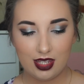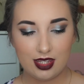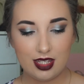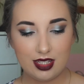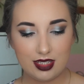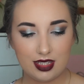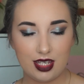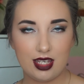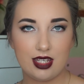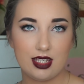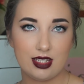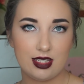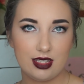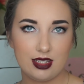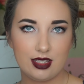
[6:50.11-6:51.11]
This
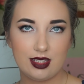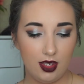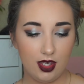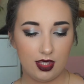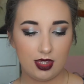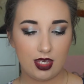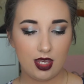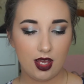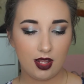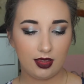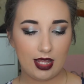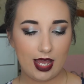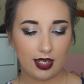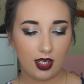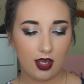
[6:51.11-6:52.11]
is the
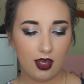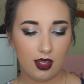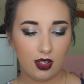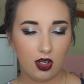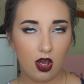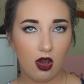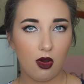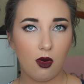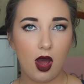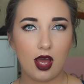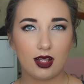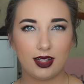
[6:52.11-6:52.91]
Laqa & Co.